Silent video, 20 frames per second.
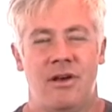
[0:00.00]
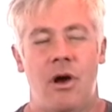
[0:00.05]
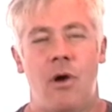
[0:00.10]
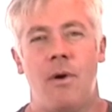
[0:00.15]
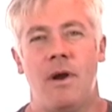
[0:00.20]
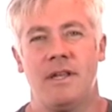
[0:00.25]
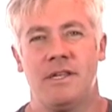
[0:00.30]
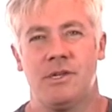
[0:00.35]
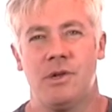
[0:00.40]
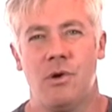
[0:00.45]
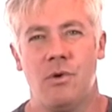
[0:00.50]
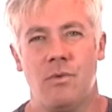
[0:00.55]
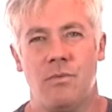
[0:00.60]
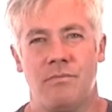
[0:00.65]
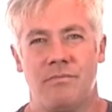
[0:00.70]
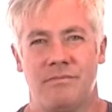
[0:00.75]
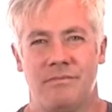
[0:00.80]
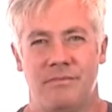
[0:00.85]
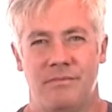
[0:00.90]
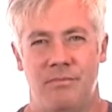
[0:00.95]
All right, so
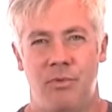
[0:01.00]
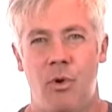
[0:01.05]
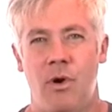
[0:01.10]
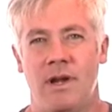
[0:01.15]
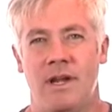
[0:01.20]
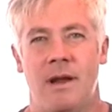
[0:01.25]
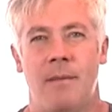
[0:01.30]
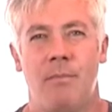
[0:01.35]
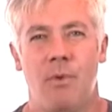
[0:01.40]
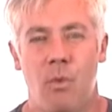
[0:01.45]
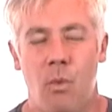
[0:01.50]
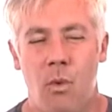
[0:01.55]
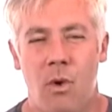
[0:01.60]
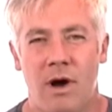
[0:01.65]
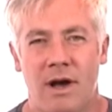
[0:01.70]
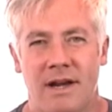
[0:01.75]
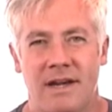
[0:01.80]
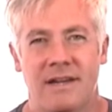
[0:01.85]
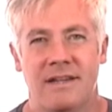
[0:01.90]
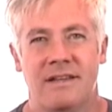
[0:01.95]
point number
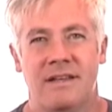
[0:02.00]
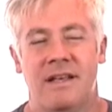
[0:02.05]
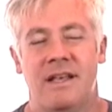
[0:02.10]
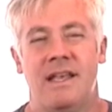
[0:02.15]
1,